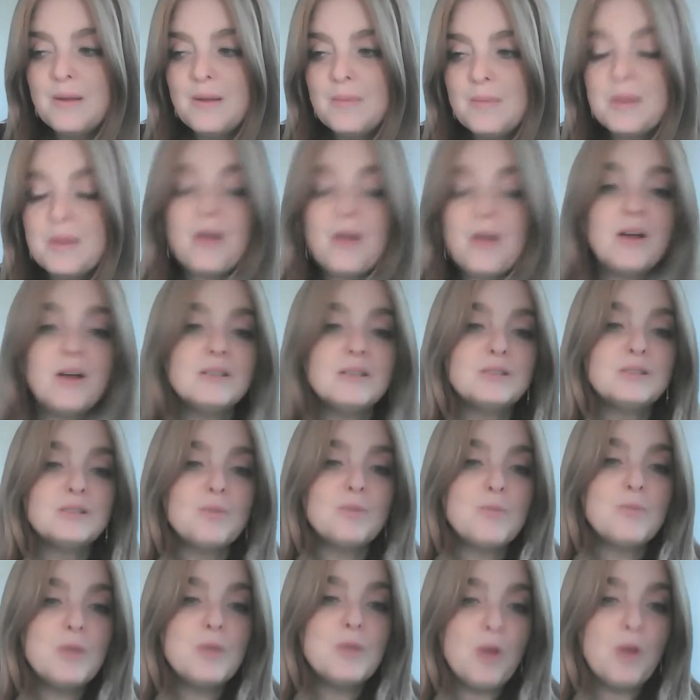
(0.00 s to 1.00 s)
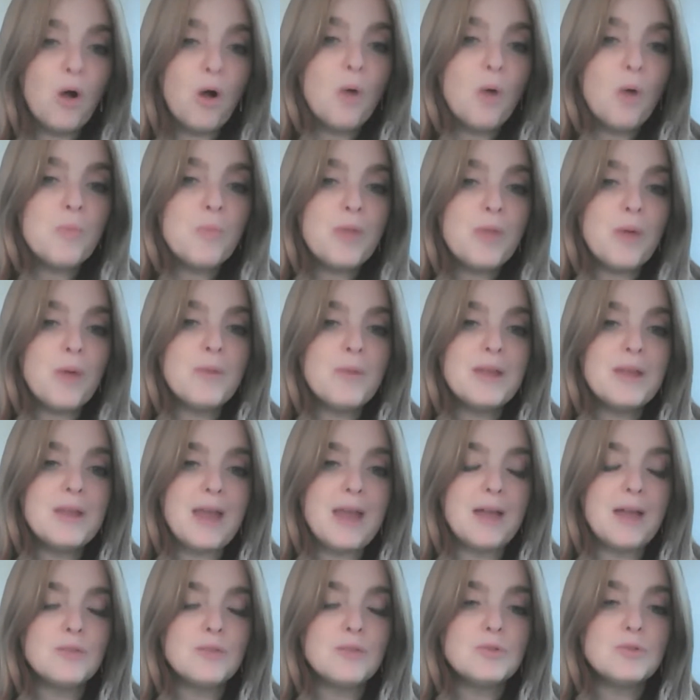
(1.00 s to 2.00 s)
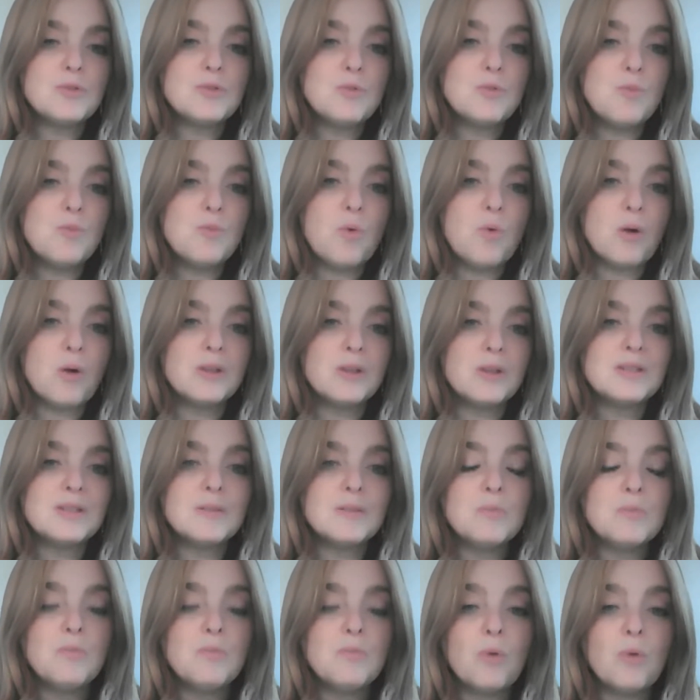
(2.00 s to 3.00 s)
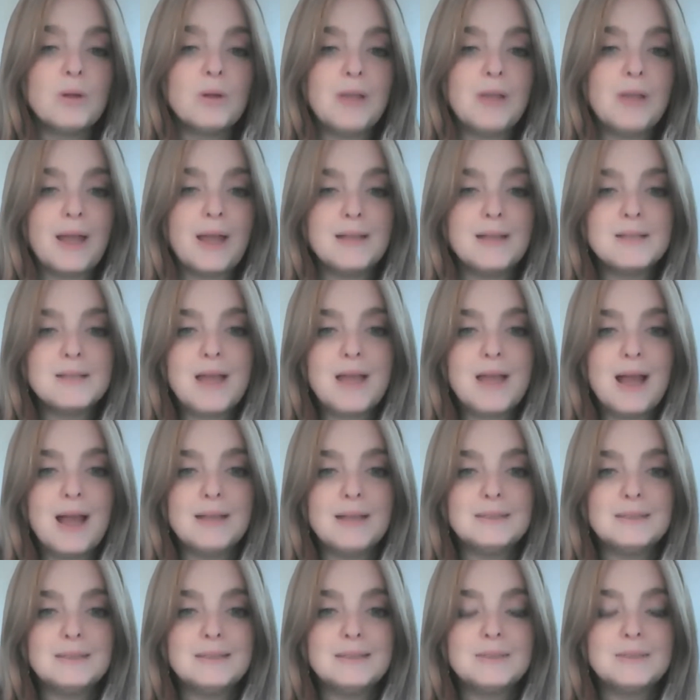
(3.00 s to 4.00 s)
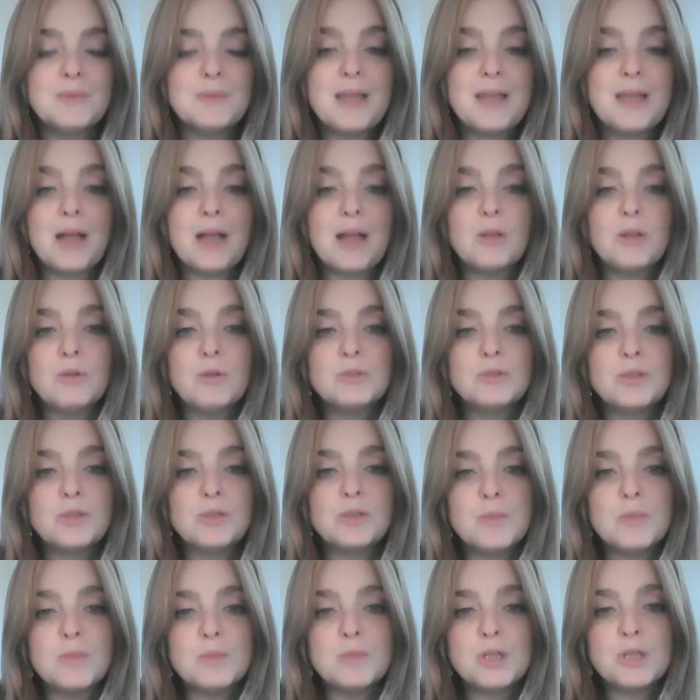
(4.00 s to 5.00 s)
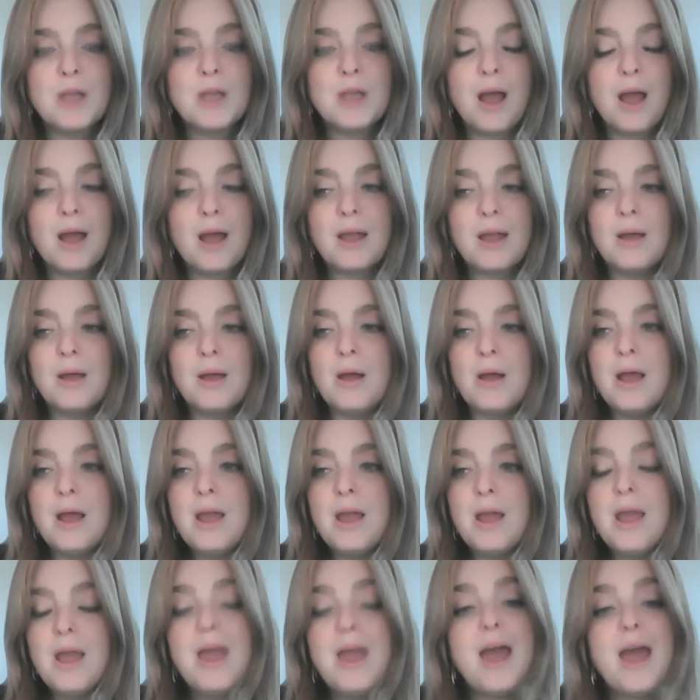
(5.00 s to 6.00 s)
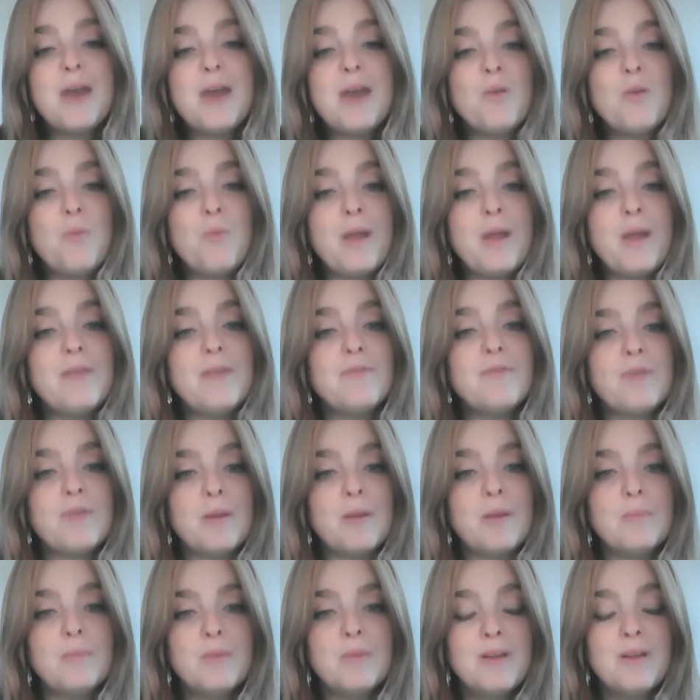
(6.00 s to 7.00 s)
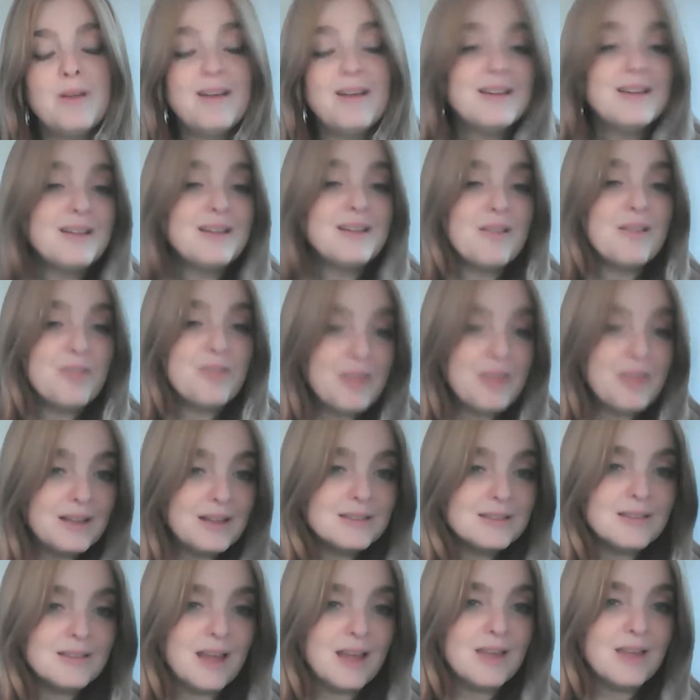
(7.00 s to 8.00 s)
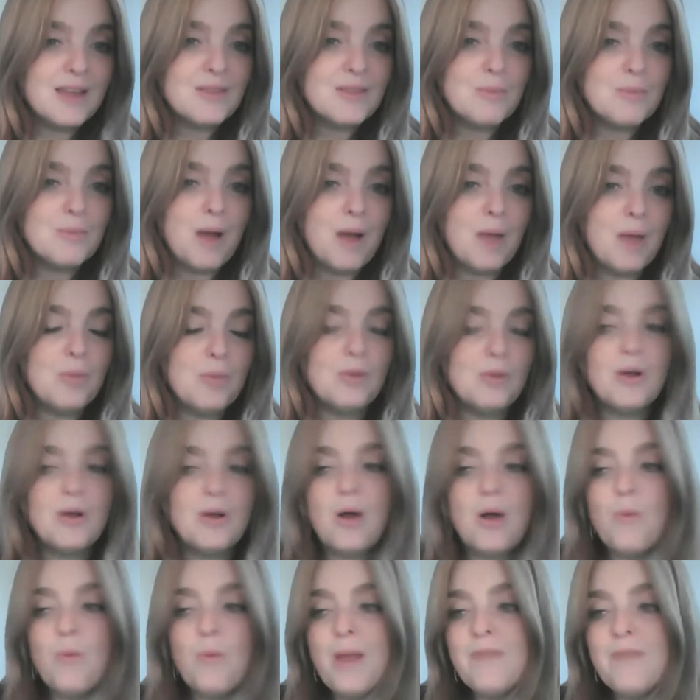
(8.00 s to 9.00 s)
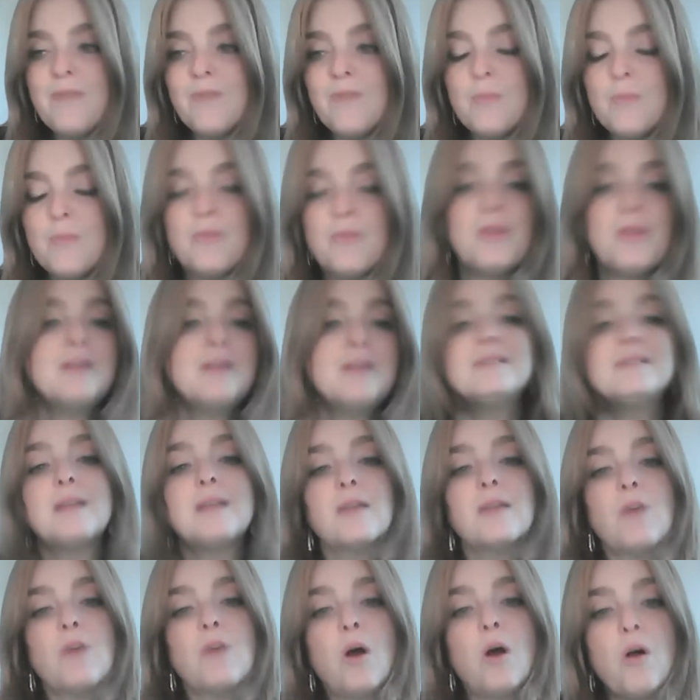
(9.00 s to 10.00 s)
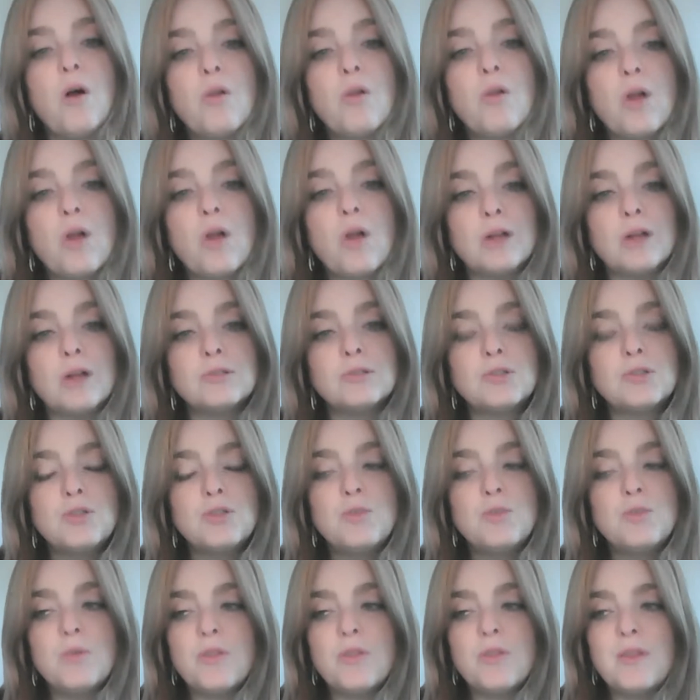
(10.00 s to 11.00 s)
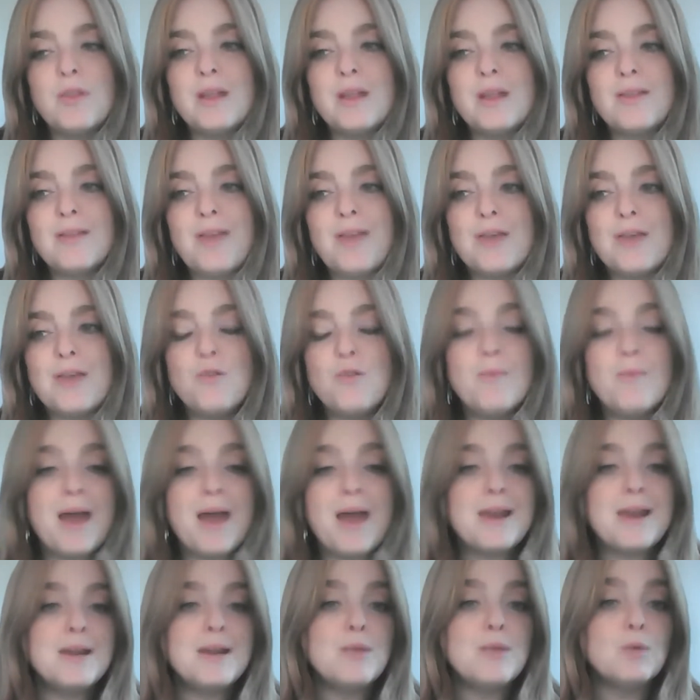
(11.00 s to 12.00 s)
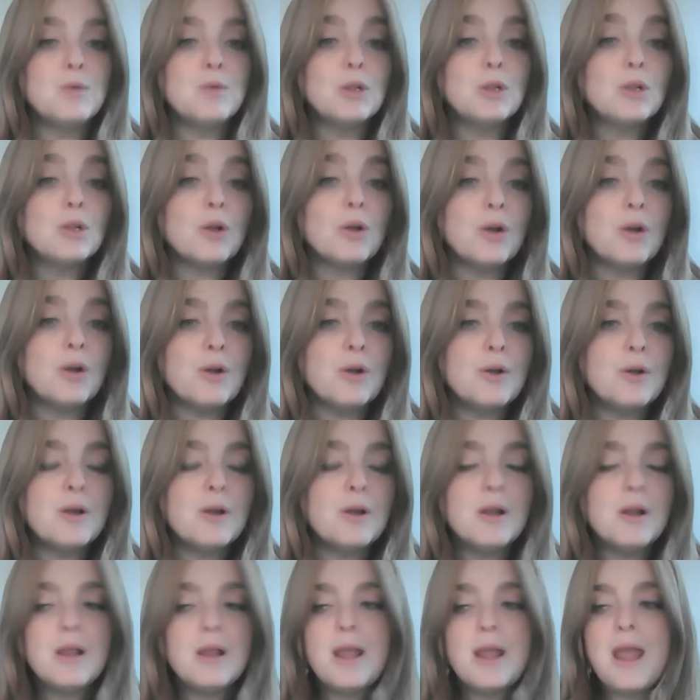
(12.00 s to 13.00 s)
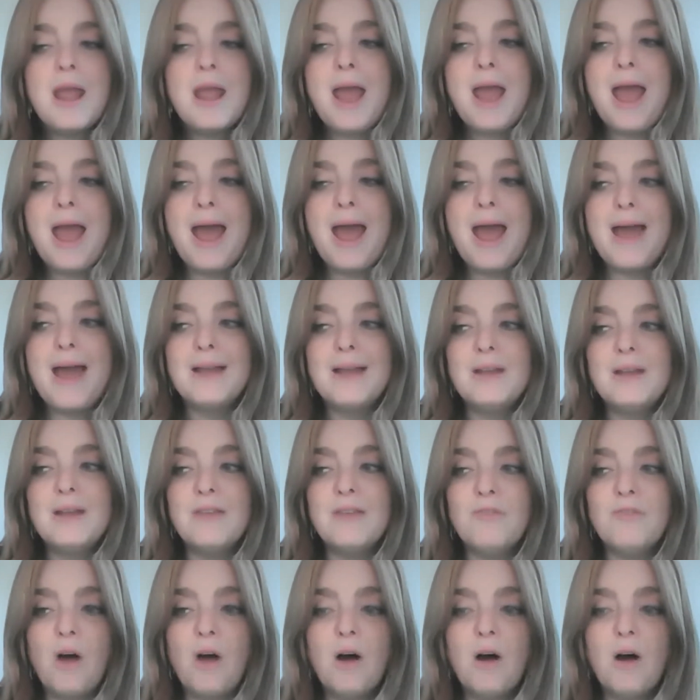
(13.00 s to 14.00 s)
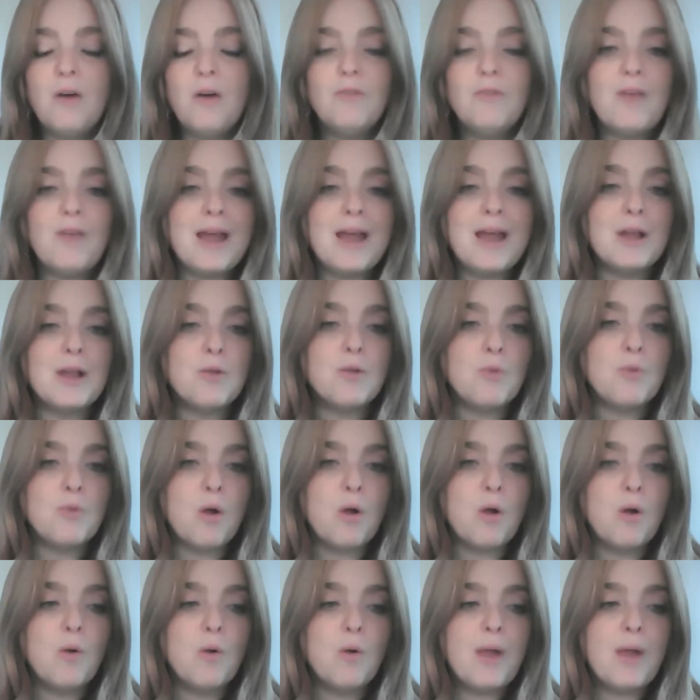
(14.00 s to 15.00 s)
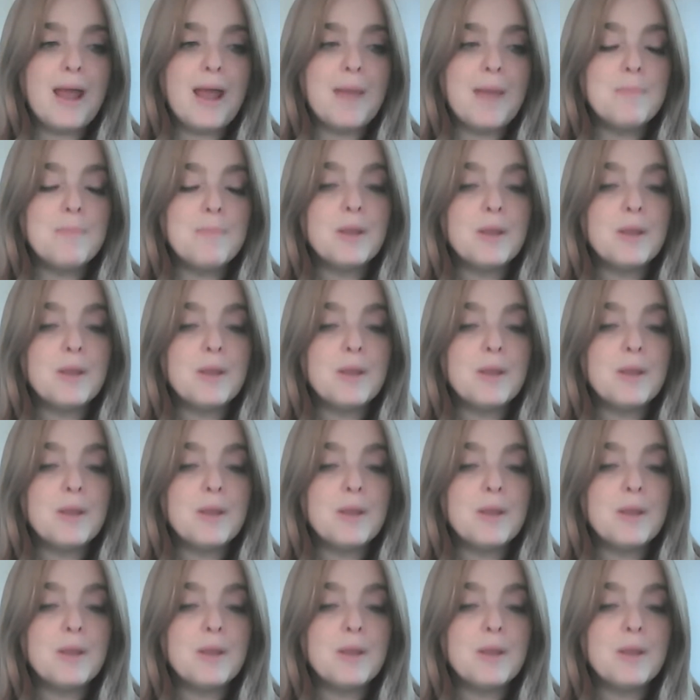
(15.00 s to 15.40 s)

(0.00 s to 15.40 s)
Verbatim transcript: because we hope that we get towards more light as we get closer to the Mashiach and away from things like the Mabul, away from things like the Holocaust. You would think that humanity would learn and evolve and grow and